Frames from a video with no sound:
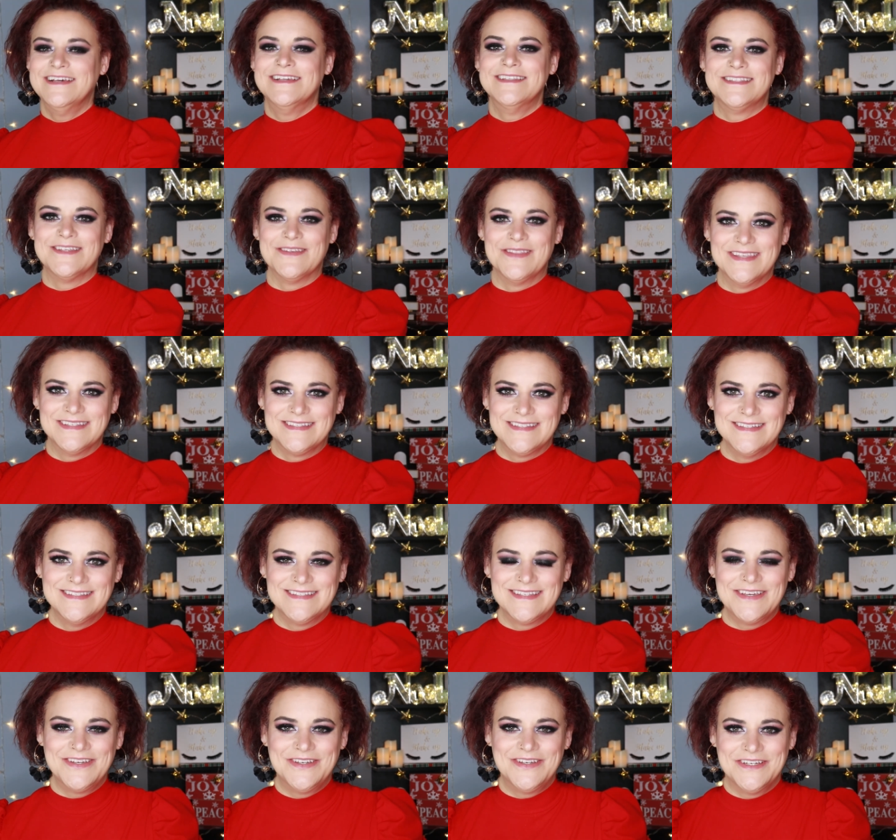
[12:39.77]
So this
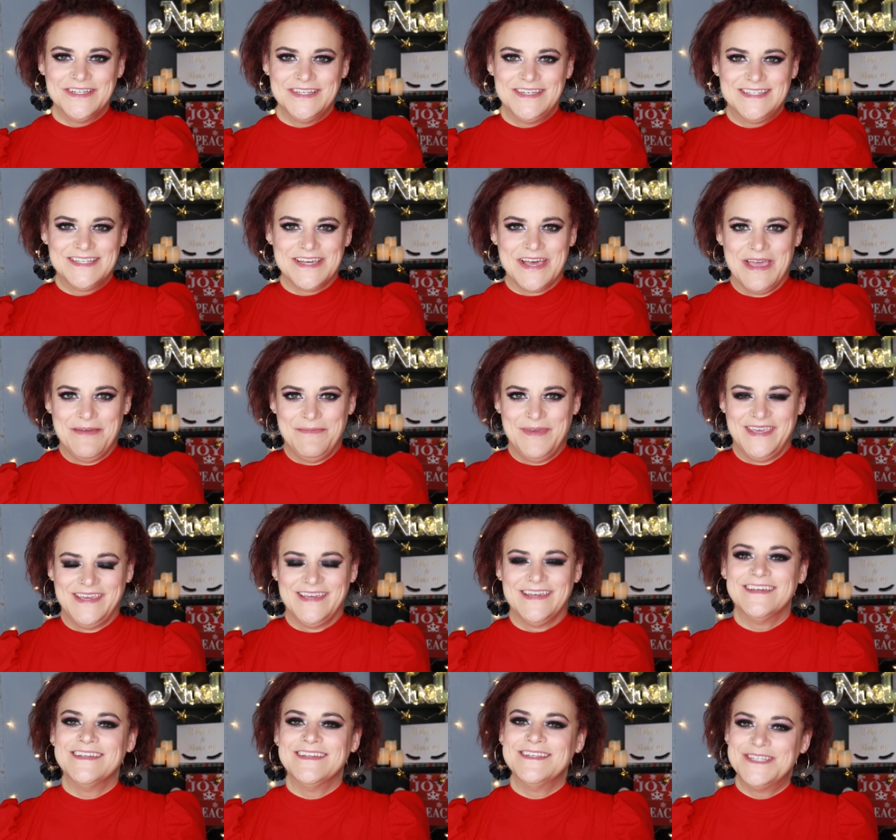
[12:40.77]
is good
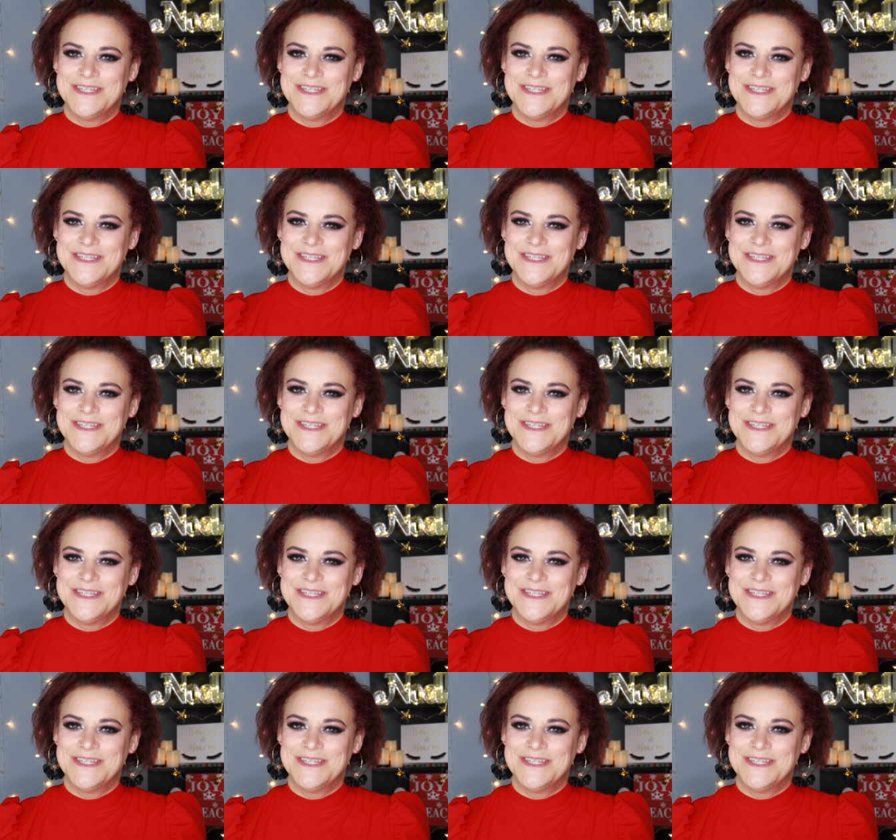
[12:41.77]
timing